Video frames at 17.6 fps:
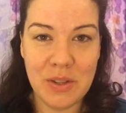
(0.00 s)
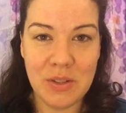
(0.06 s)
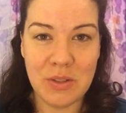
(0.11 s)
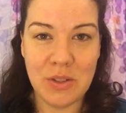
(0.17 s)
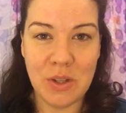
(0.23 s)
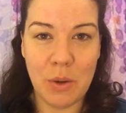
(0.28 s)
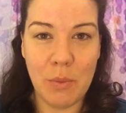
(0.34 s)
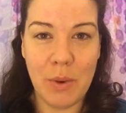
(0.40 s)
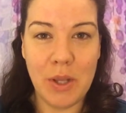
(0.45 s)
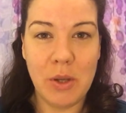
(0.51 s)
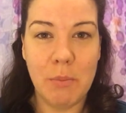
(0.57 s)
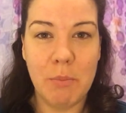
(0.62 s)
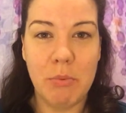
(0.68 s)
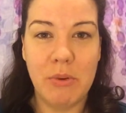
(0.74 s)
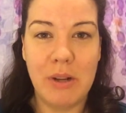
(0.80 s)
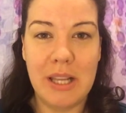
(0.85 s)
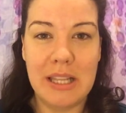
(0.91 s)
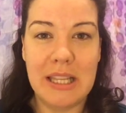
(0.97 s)
So when you're
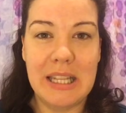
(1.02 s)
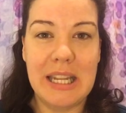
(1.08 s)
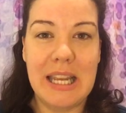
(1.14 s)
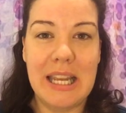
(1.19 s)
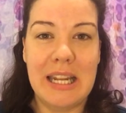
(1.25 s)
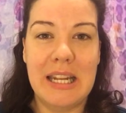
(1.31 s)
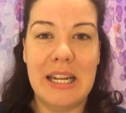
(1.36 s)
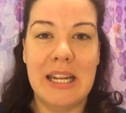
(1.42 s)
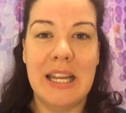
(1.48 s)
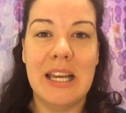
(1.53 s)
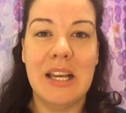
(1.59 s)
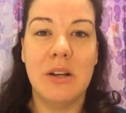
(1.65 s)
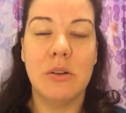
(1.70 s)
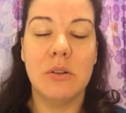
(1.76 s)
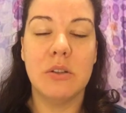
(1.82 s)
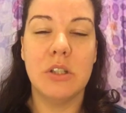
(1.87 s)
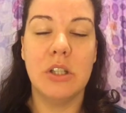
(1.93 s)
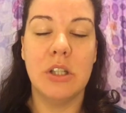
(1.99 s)
breathing in and
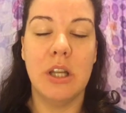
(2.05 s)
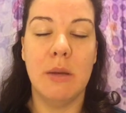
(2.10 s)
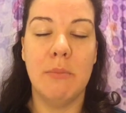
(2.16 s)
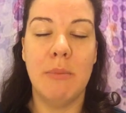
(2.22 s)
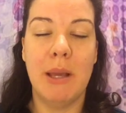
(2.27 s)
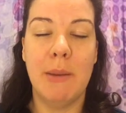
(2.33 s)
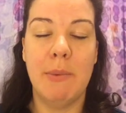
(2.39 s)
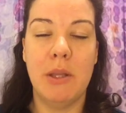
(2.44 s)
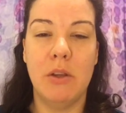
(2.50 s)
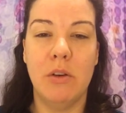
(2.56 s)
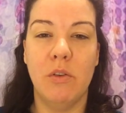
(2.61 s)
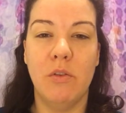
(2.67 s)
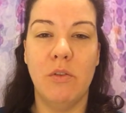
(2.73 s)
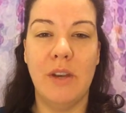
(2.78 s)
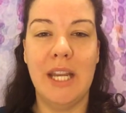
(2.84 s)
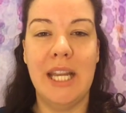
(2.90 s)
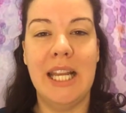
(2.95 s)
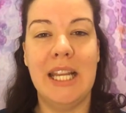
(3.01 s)
out, you know, maybe you're
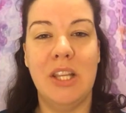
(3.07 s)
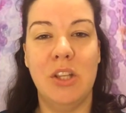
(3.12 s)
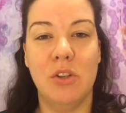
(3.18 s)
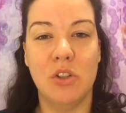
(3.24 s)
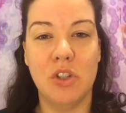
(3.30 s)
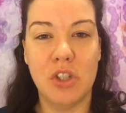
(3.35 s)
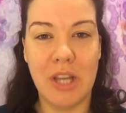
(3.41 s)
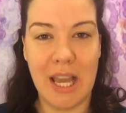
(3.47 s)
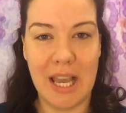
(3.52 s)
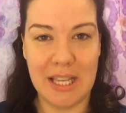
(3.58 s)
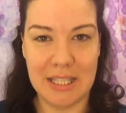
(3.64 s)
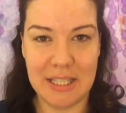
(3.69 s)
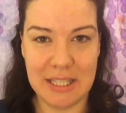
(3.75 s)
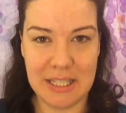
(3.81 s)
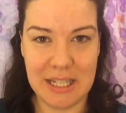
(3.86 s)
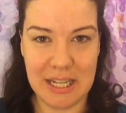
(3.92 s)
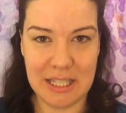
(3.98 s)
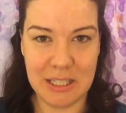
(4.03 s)
feeling your
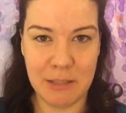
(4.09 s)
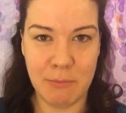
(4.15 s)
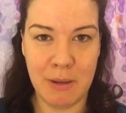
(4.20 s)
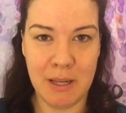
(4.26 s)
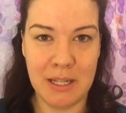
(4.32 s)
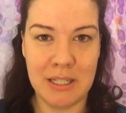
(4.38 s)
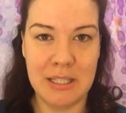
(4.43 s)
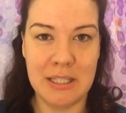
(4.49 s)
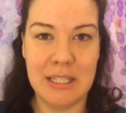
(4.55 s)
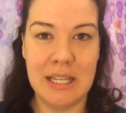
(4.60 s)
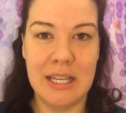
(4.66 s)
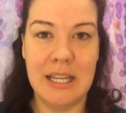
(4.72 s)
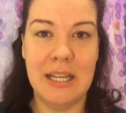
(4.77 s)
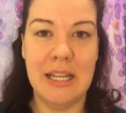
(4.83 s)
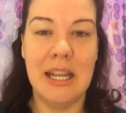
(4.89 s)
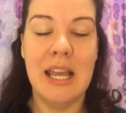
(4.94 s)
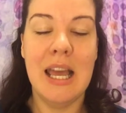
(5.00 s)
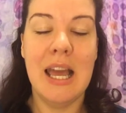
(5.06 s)
chest
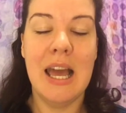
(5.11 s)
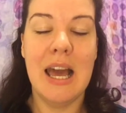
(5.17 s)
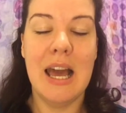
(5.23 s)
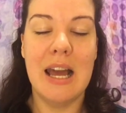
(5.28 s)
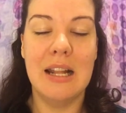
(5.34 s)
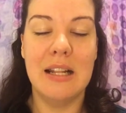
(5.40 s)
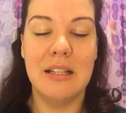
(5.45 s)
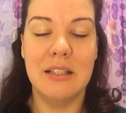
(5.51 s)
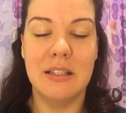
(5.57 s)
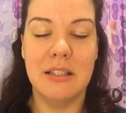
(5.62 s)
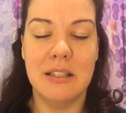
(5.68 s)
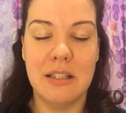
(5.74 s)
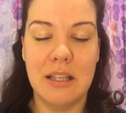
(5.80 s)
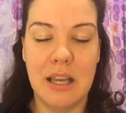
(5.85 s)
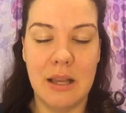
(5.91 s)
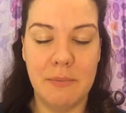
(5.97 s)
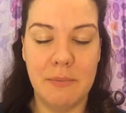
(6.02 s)
expanding and